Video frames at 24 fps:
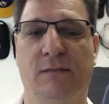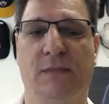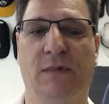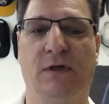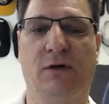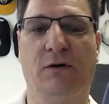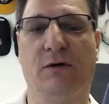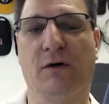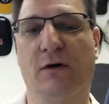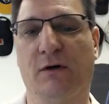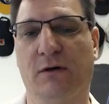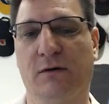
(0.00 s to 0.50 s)

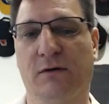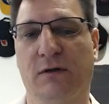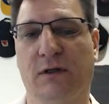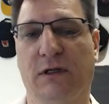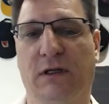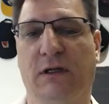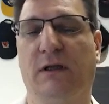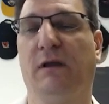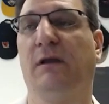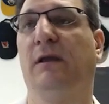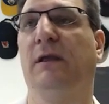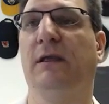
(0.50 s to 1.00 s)
or
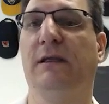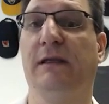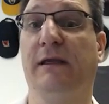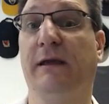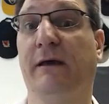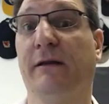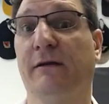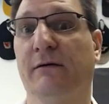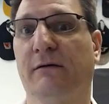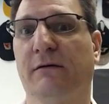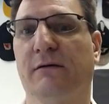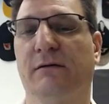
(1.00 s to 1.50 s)
any
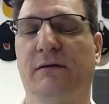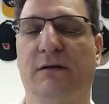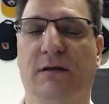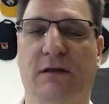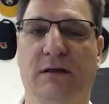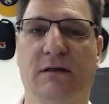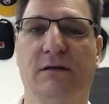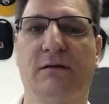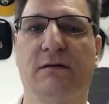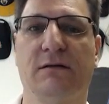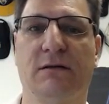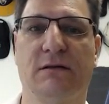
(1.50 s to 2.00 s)
other
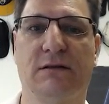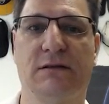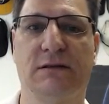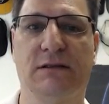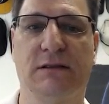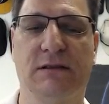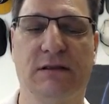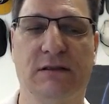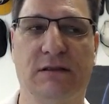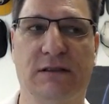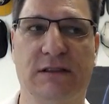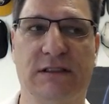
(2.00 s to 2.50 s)

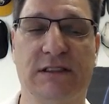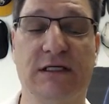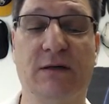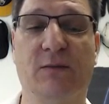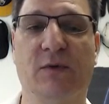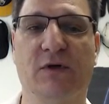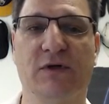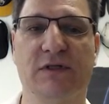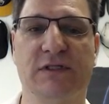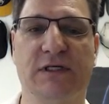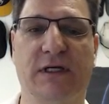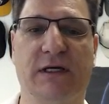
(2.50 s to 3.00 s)

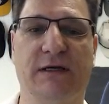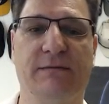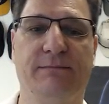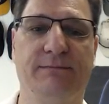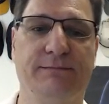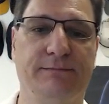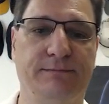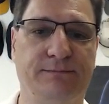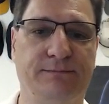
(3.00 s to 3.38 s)
similar site.